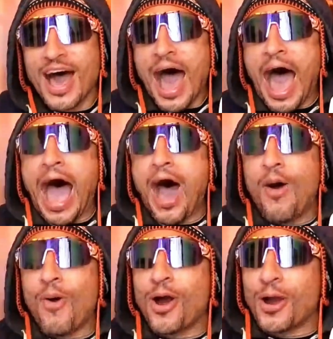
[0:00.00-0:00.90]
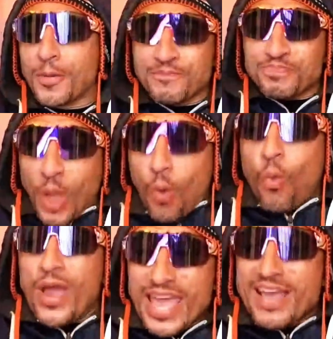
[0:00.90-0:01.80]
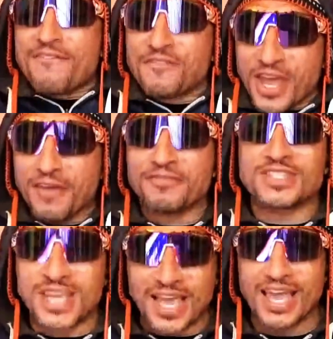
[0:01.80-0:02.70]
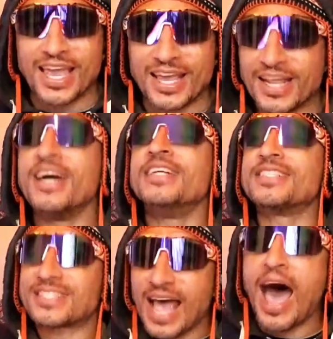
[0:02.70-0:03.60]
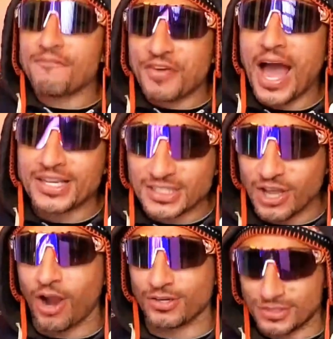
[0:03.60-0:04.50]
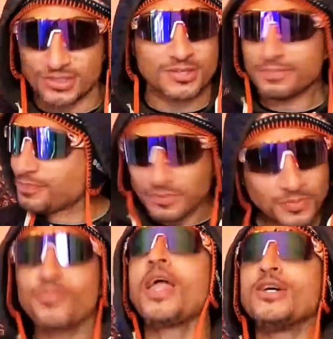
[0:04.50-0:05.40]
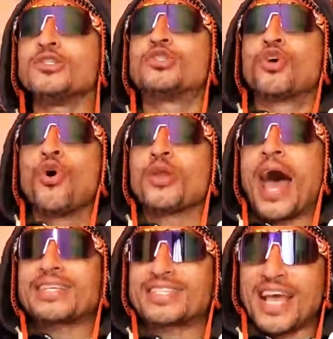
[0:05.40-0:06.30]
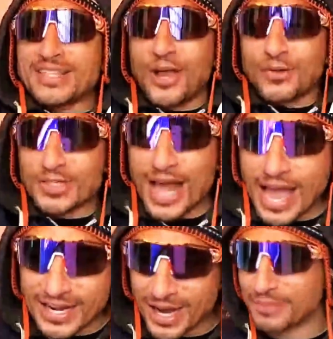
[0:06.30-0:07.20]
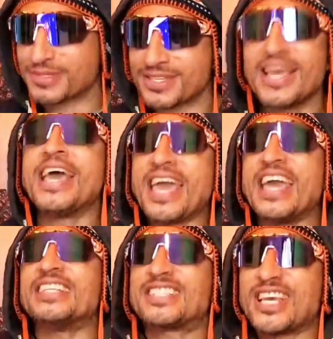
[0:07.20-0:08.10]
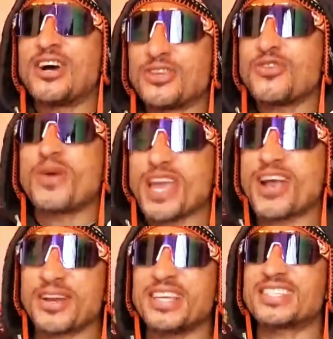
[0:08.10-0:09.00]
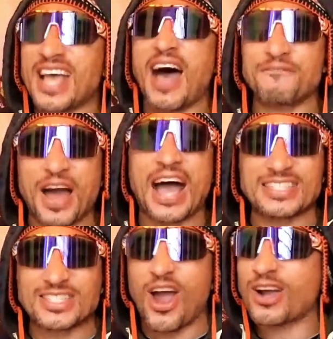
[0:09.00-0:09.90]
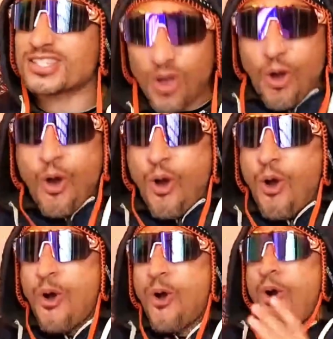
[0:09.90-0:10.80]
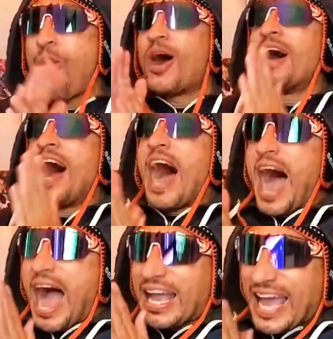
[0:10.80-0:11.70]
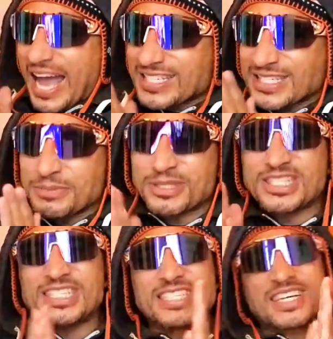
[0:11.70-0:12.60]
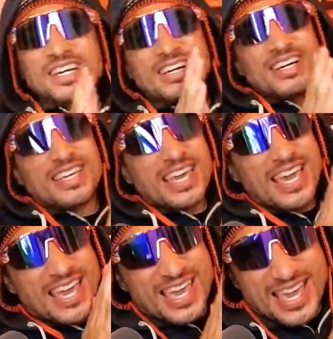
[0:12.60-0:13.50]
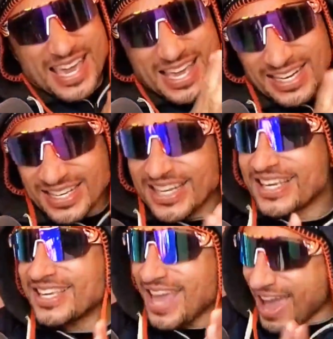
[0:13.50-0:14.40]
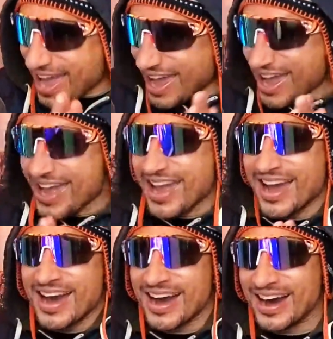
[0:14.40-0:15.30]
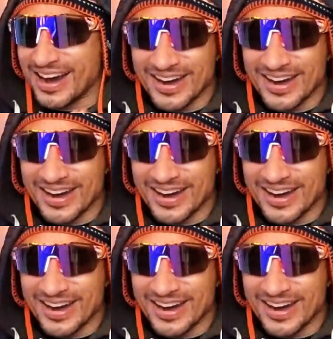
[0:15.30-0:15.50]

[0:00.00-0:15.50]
our week 15 top 5 starts. Do not set those lineups until you hear these top 5 starts. Oh, I got some cooking. Yeah.